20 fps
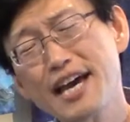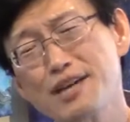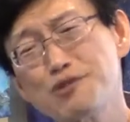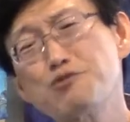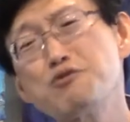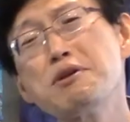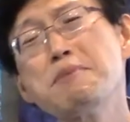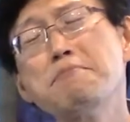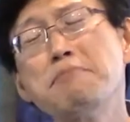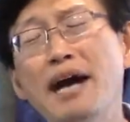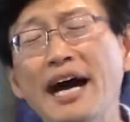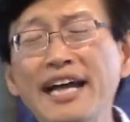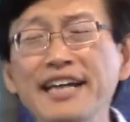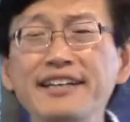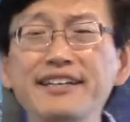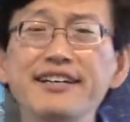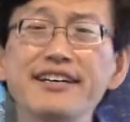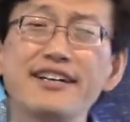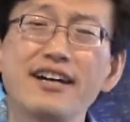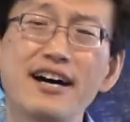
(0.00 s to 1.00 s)

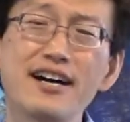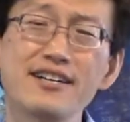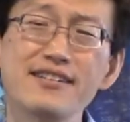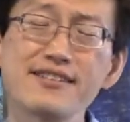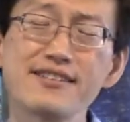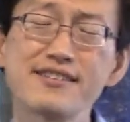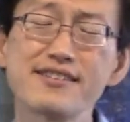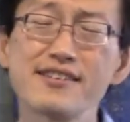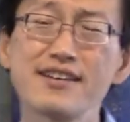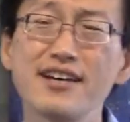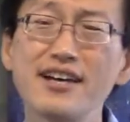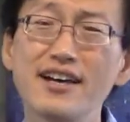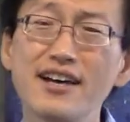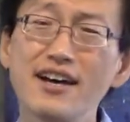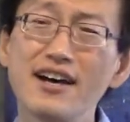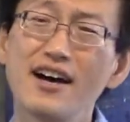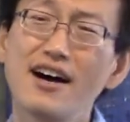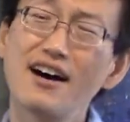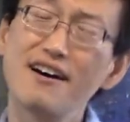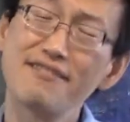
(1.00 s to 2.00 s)
reminded us
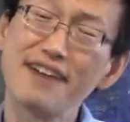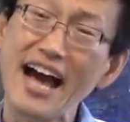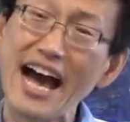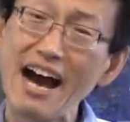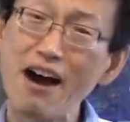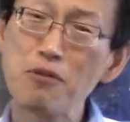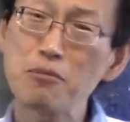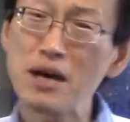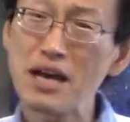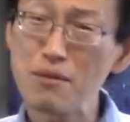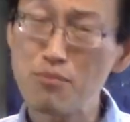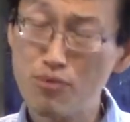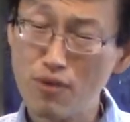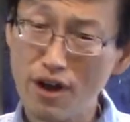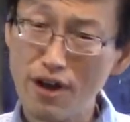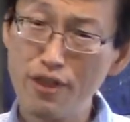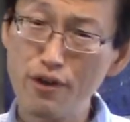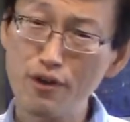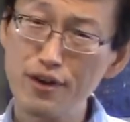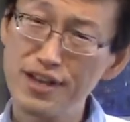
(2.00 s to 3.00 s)
of how my
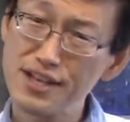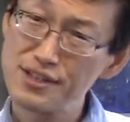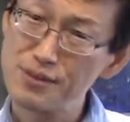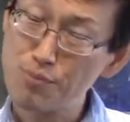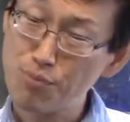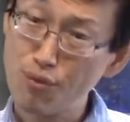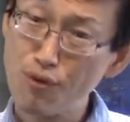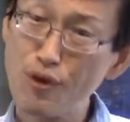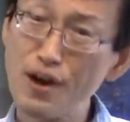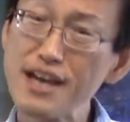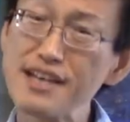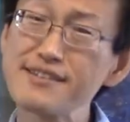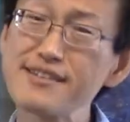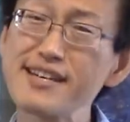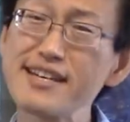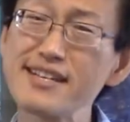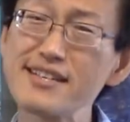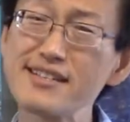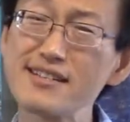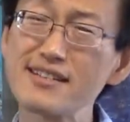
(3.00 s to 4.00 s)
brother is
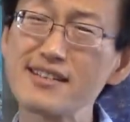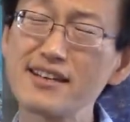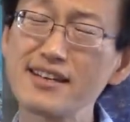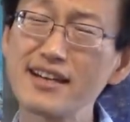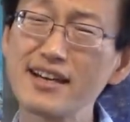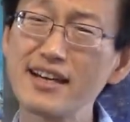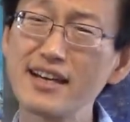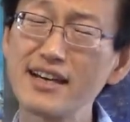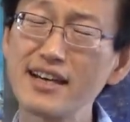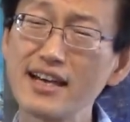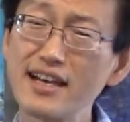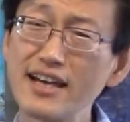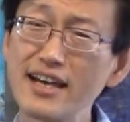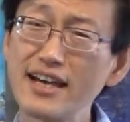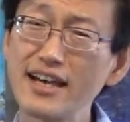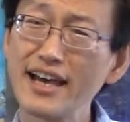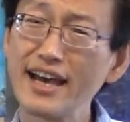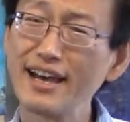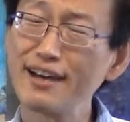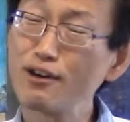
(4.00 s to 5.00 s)
present
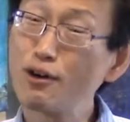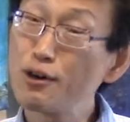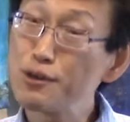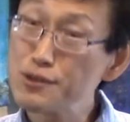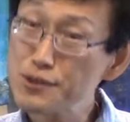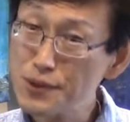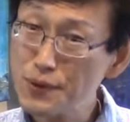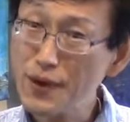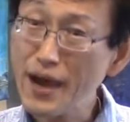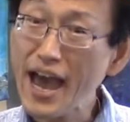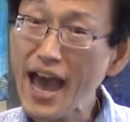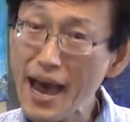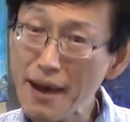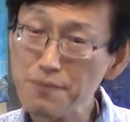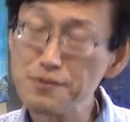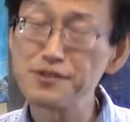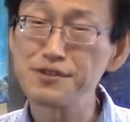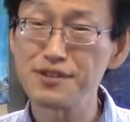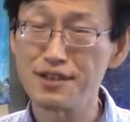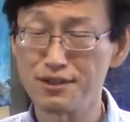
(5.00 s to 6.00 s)
and also
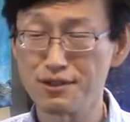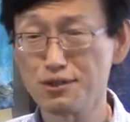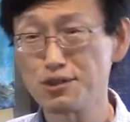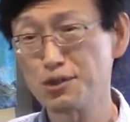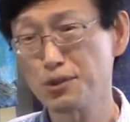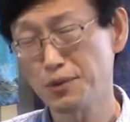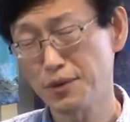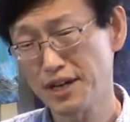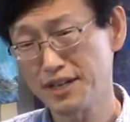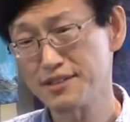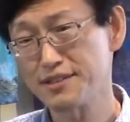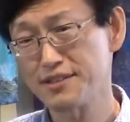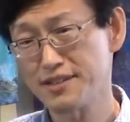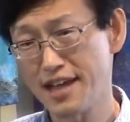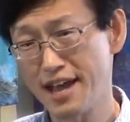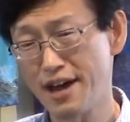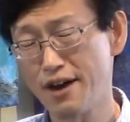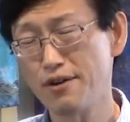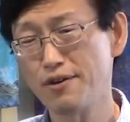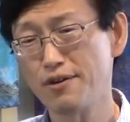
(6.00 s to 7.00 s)
absent to us now.